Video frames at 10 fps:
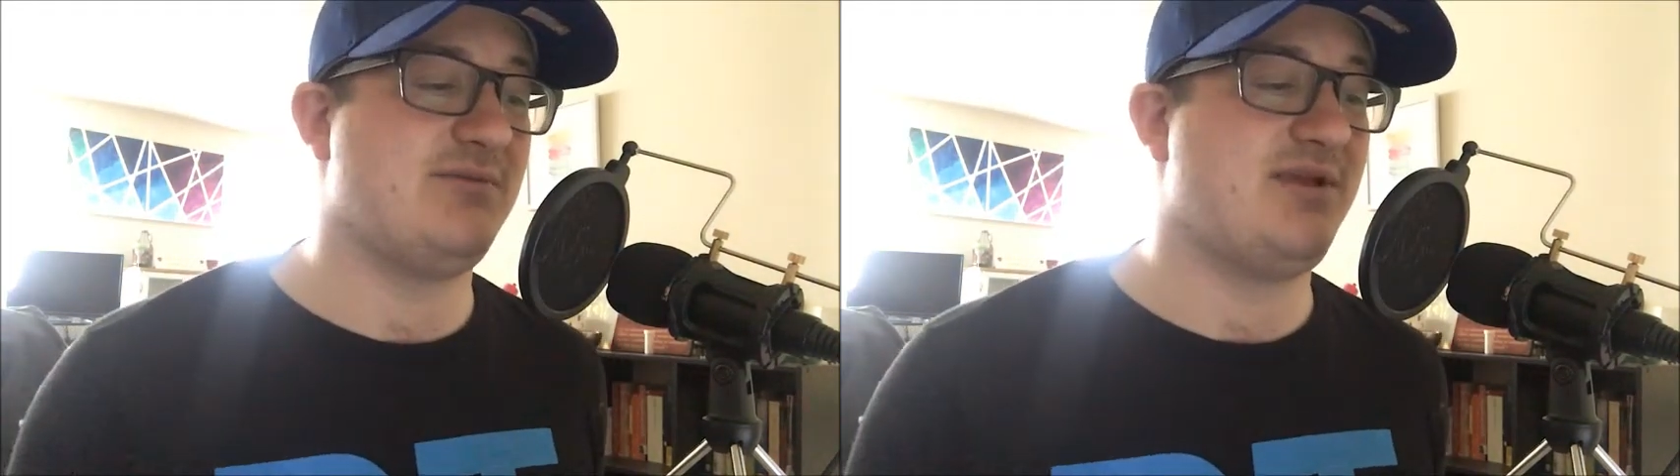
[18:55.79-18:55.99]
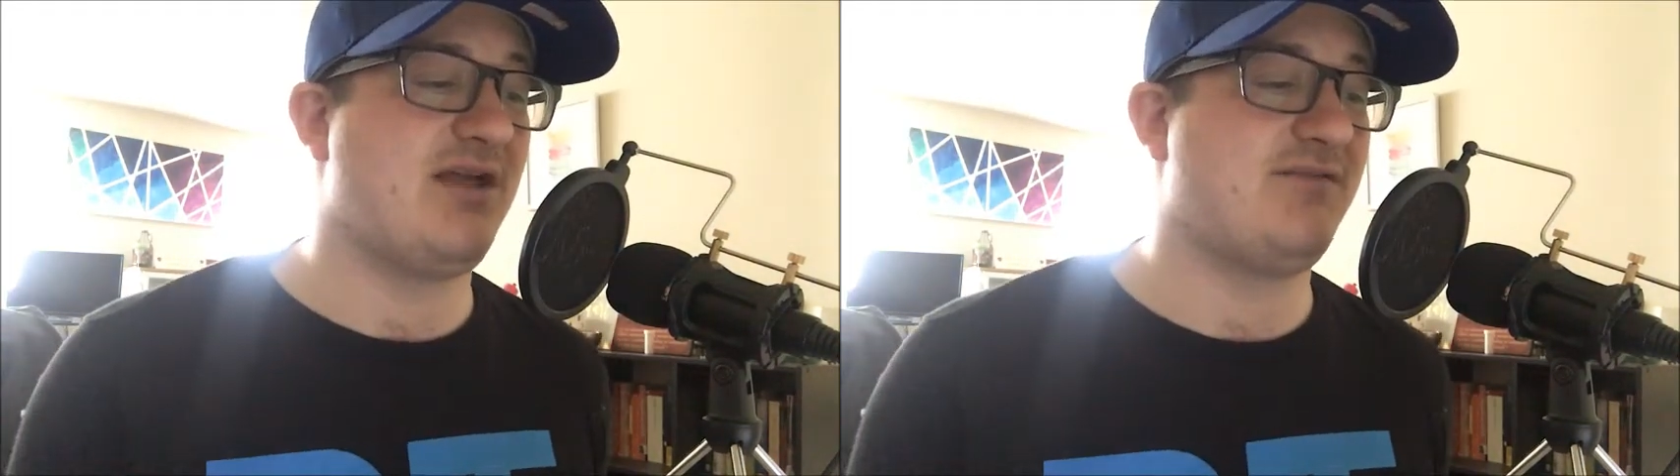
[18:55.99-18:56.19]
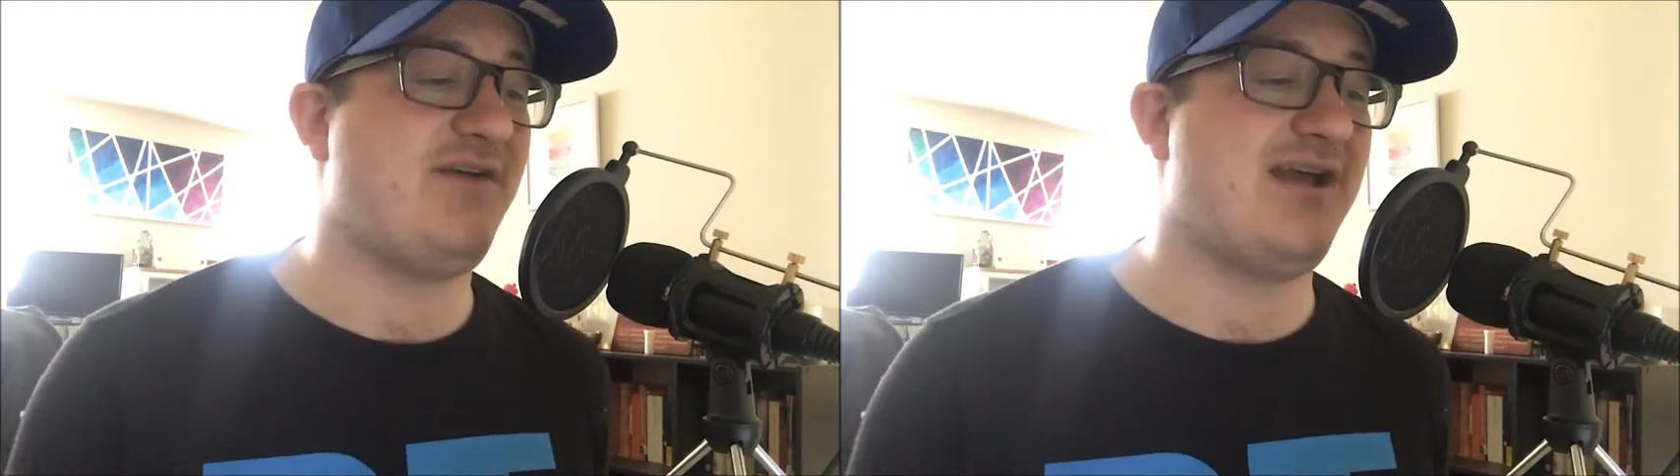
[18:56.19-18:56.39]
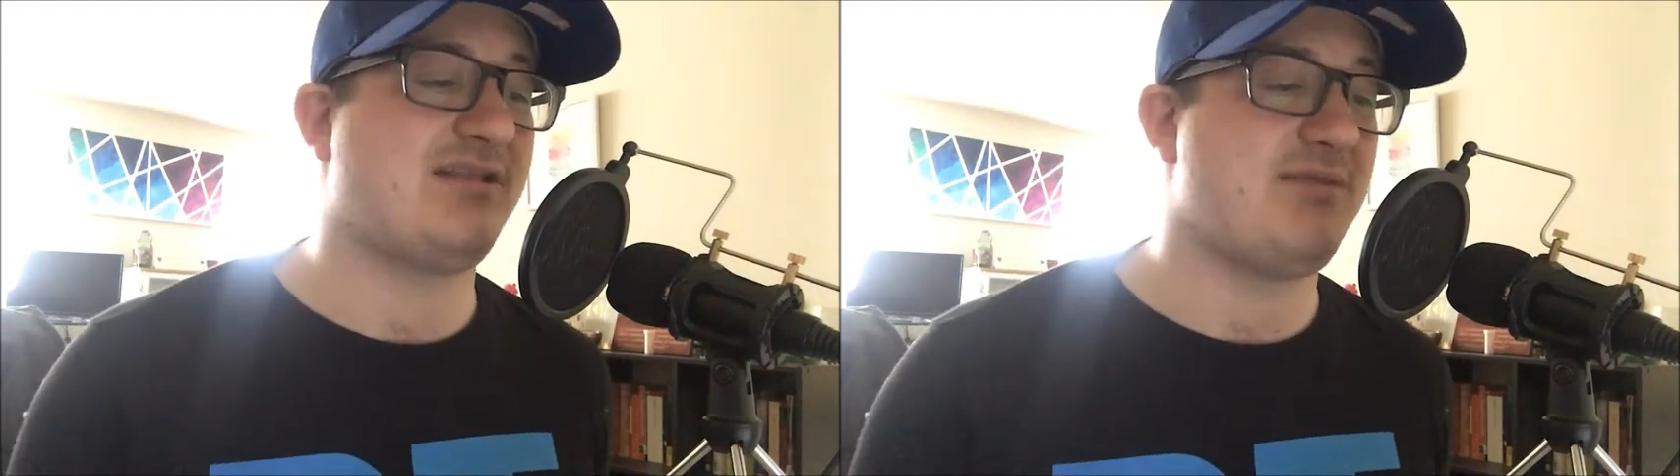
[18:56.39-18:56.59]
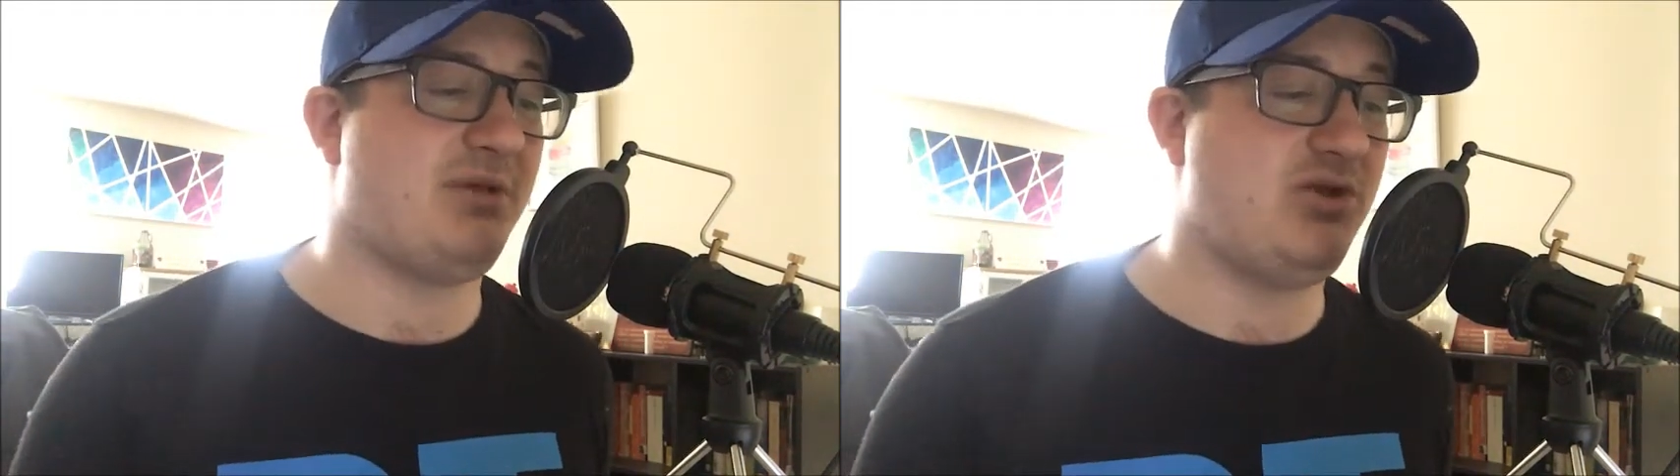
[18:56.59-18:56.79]
Now, beyond the
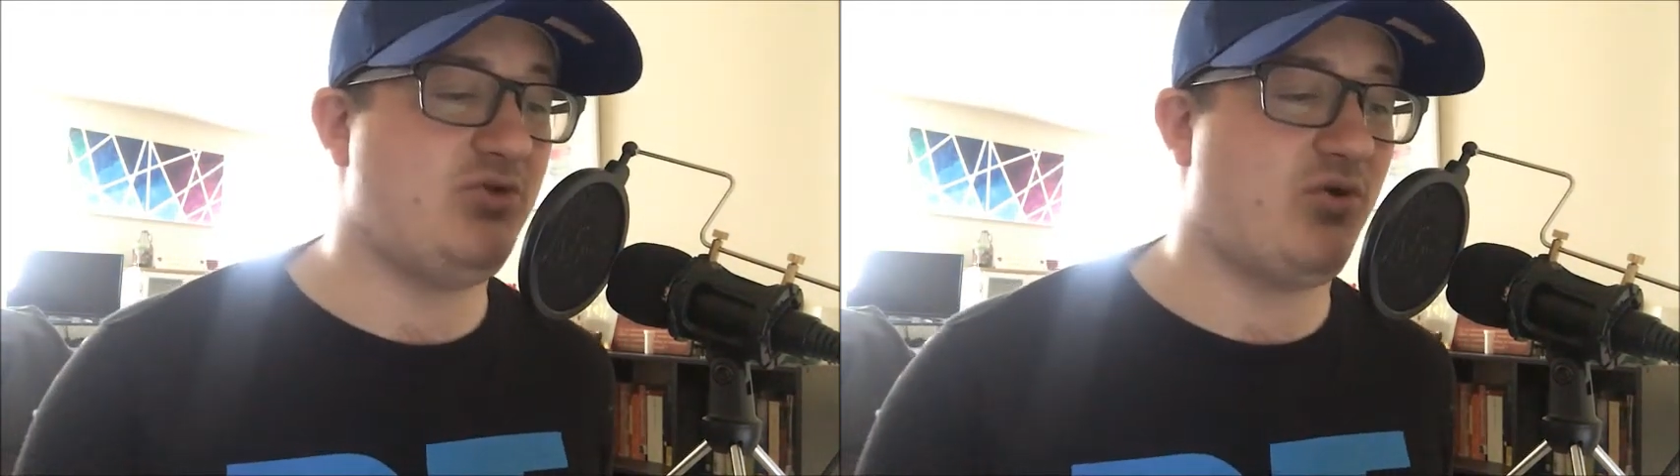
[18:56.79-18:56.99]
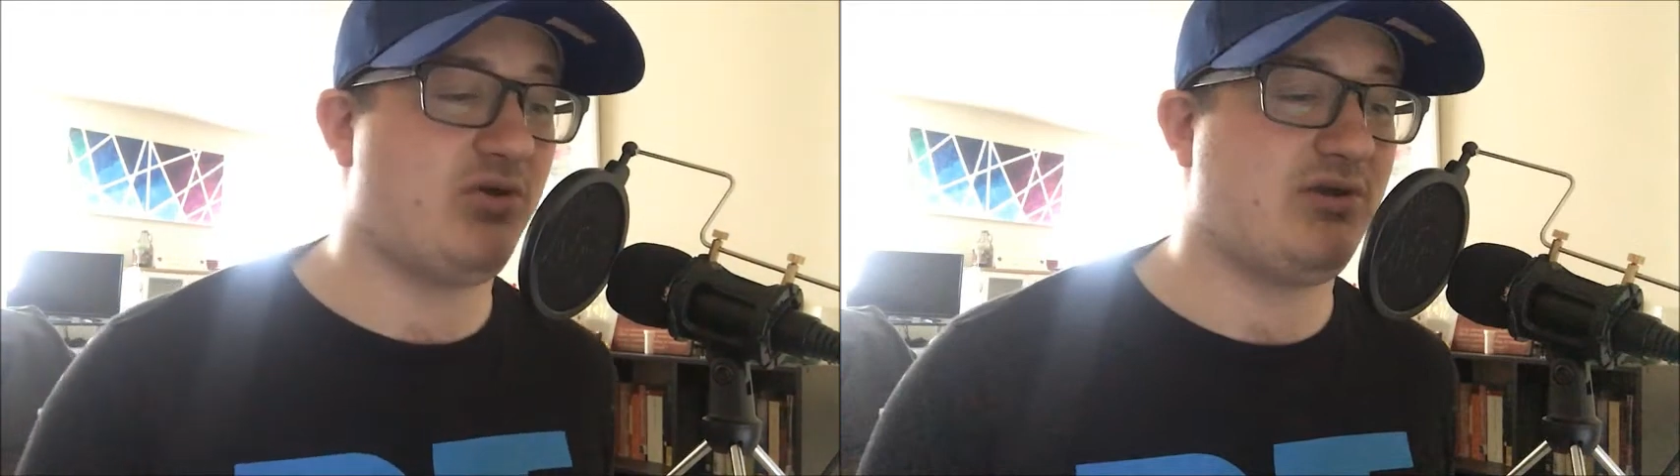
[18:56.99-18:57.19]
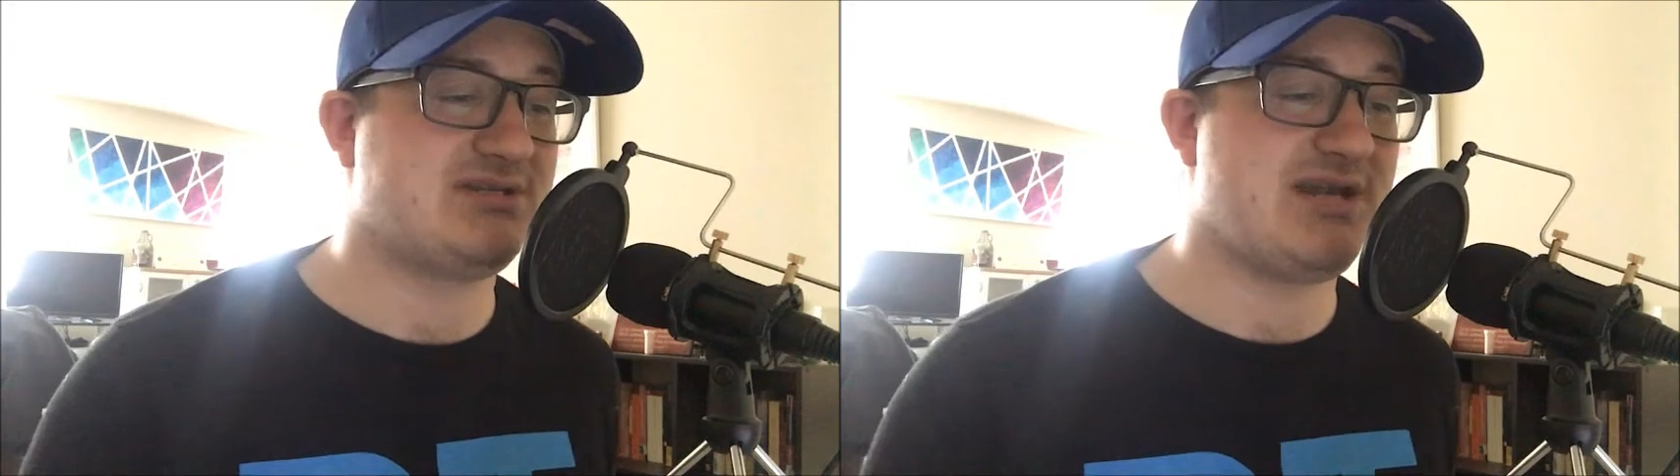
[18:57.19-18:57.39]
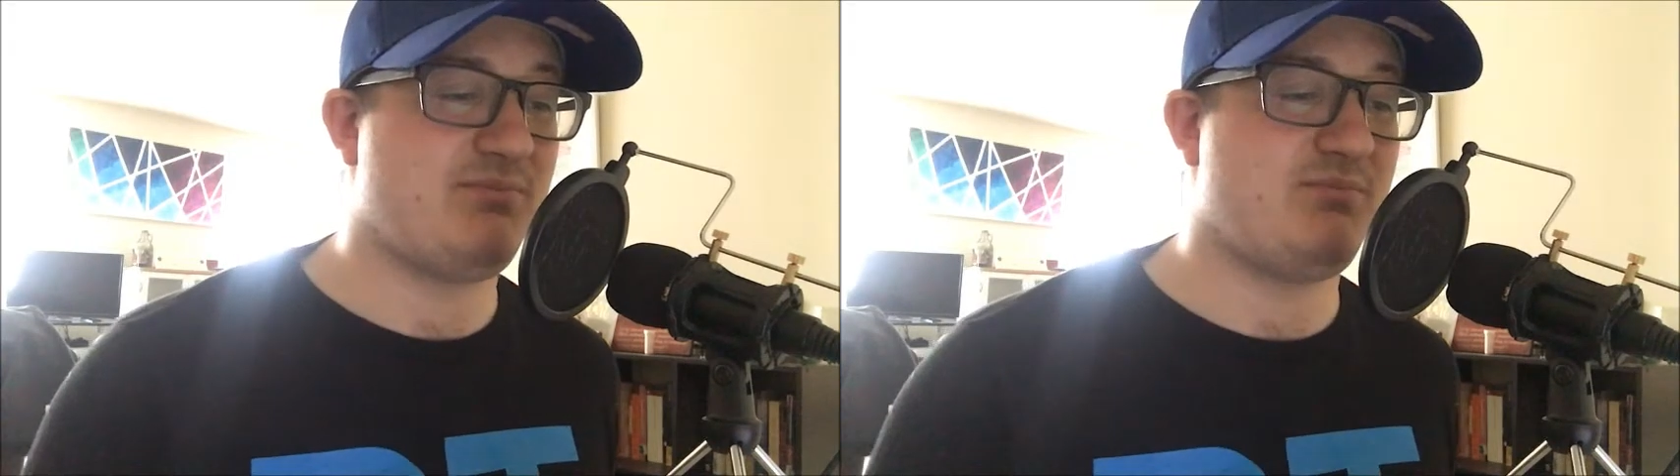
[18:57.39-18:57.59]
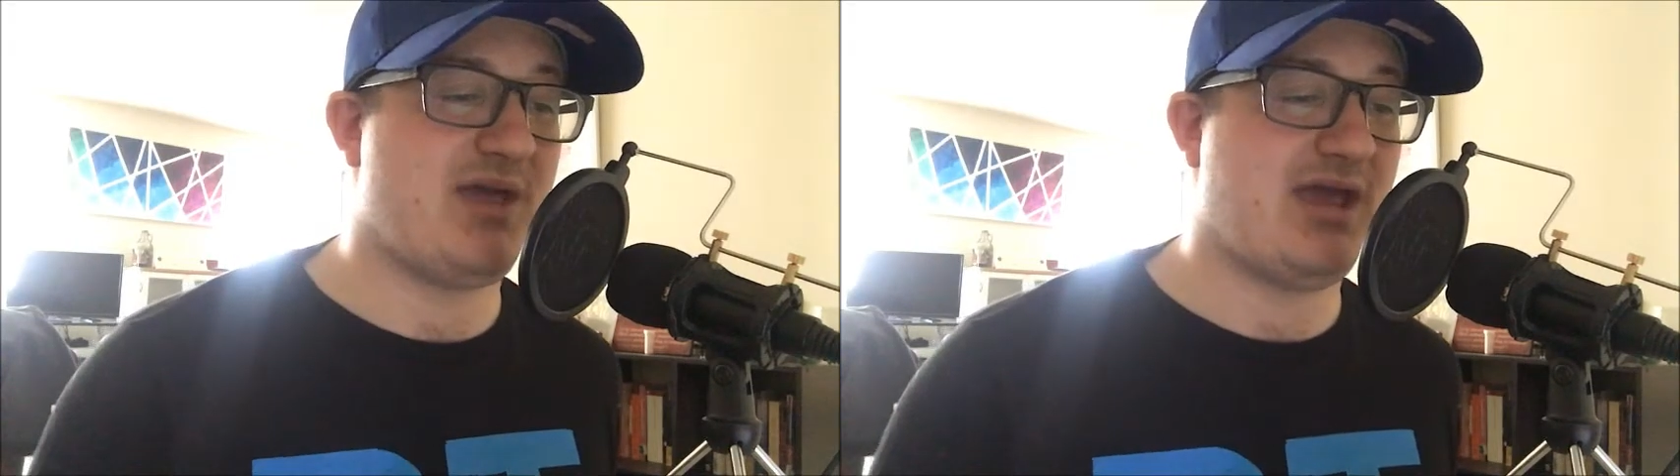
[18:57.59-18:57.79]
fact that they play New Orleans,
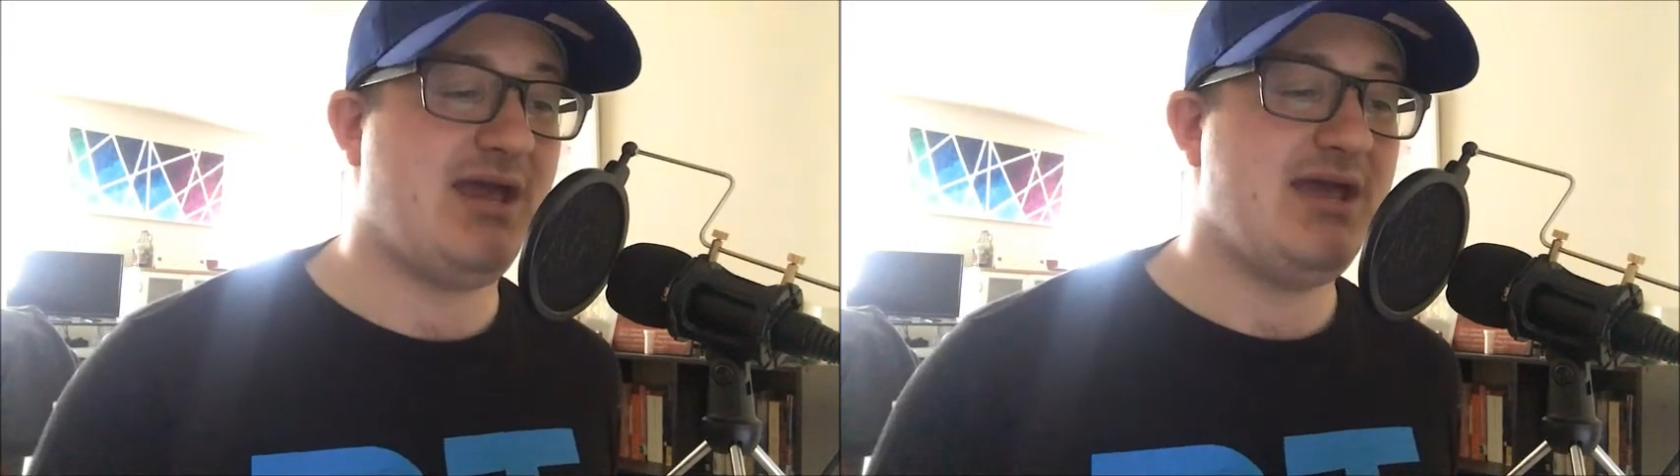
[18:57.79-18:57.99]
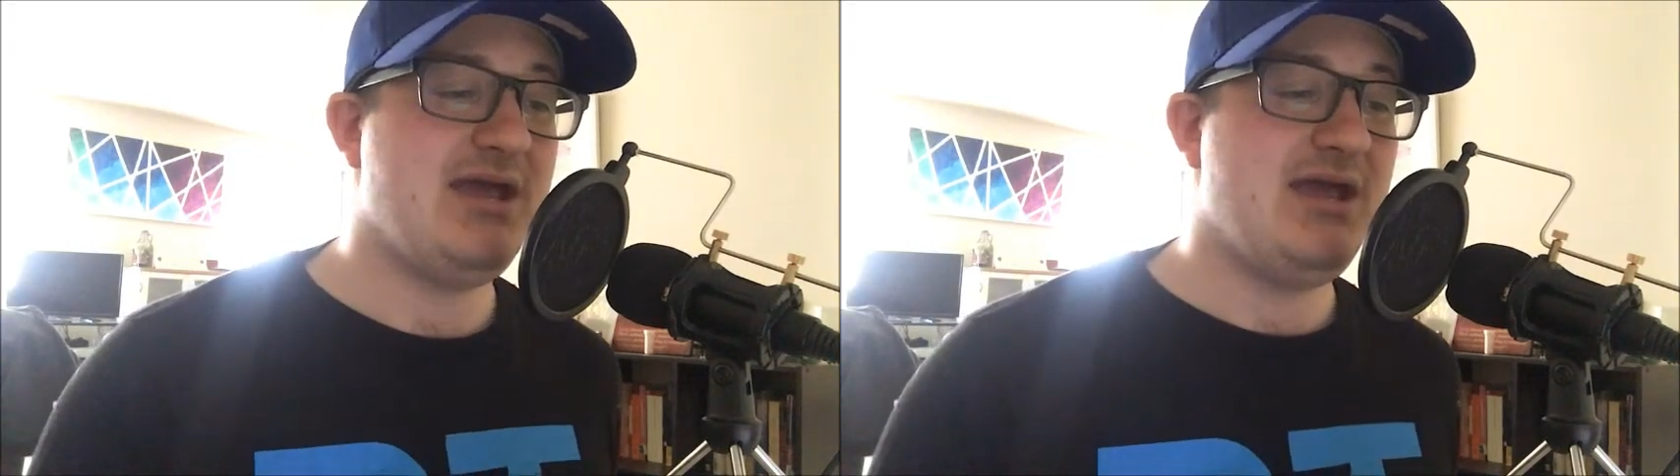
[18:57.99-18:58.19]
Tampa Bay,